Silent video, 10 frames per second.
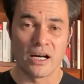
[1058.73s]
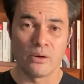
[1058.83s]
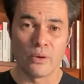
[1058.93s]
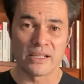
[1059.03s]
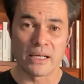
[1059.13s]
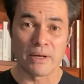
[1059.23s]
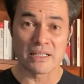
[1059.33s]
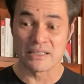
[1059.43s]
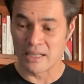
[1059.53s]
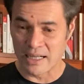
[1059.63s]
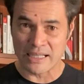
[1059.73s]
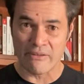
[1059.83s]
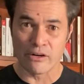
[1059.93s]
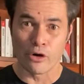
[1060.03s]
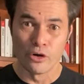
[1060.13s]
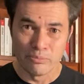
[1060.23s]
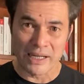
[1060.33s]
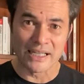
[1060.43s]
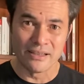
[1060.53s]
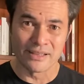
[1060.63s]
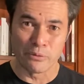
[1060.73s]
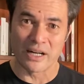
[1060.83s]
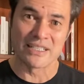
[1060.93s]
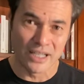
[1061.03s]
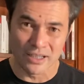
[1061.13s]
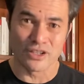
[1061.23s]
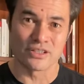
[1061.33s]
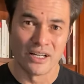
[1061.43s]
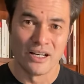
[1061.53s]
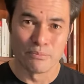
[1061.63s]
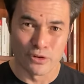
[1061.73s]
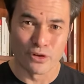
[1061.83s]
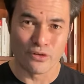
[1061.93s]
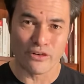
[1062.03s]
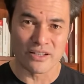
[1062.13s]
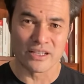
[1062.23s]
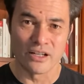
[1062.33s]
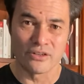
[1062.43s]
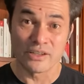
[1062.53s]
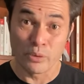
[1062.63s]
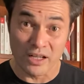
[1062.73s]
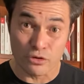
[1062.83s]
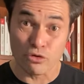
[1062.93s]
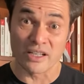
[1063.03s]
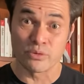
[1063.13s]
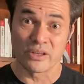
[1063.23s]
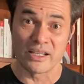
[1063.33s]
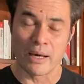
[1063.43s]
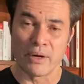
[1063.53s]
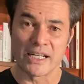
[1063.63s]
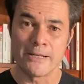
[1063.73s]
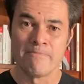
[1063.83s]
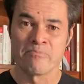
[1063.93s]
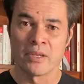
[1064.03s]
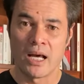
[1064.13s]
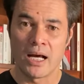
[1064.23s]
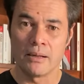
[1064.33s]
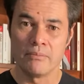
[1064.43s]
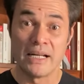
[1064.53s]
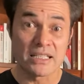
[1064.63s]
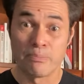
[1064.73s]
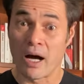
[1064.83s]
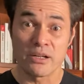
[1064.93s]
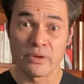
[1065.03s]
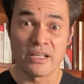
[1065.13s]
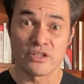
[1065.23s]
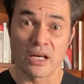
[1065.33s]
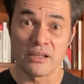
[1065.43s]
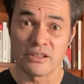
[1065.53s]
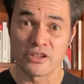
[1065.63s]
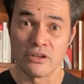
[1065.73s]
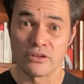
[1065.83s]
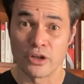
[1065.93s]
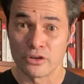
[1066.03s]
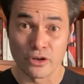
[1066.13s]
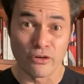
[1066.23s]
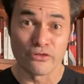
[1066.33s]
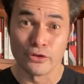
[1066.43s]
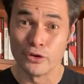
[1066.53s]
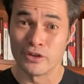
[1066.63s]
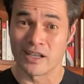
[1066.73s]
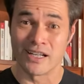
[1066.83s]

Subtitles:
where they basically said, let's have our own money that we're actually going to just produce for ourselves, and we're going to trust within that money. Let's barter with each other. So, you got food,